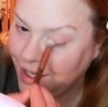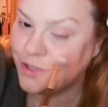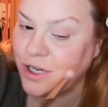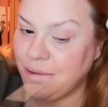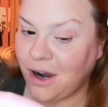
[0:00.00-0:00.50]
I
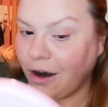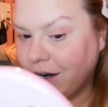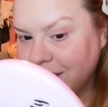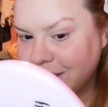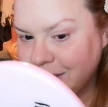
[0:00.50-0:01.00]
try my
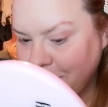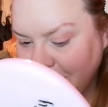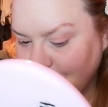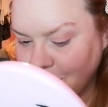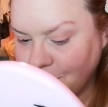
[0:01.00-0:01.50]
hardest to be
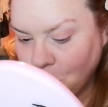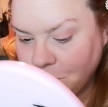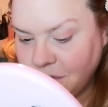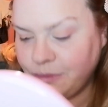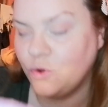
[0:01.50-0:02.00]
like, no, I'm not.
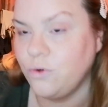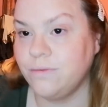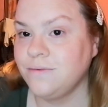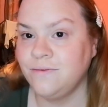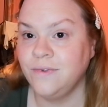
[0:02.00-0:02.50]

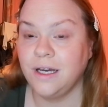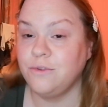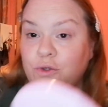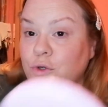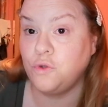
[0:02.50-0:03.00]
I'm
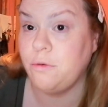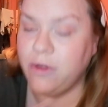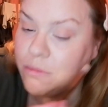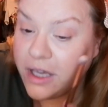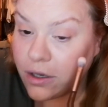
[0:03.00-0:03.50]
just going to talk about
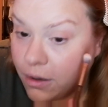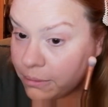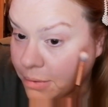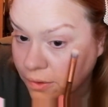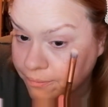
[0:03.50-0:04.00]
the makeup,
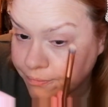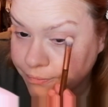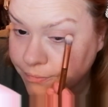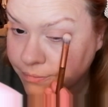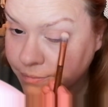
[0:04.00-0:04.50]
but
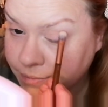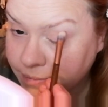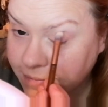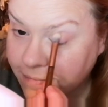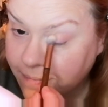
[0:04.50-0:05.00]

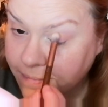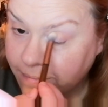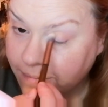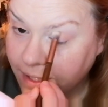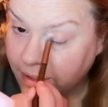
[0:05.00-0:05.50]

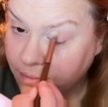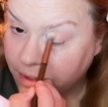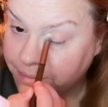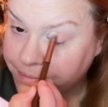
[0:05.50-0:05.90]
anyway.